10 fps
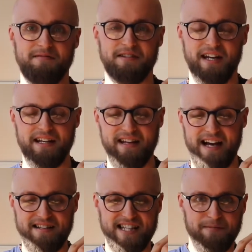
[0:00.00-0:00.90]
Okay, and the
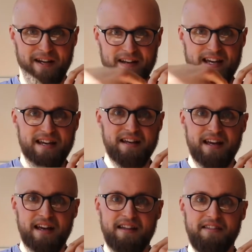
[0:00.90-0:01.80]
axis comes out here,
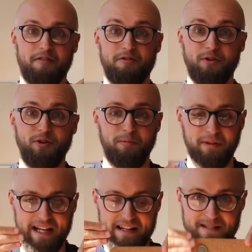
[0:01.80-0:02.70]
the orthogonal
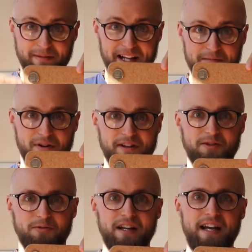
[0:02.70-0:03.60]
plane is the plane of the
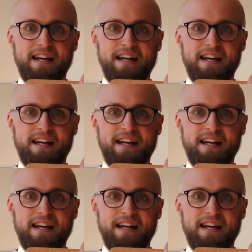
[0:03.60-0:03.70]
molecule.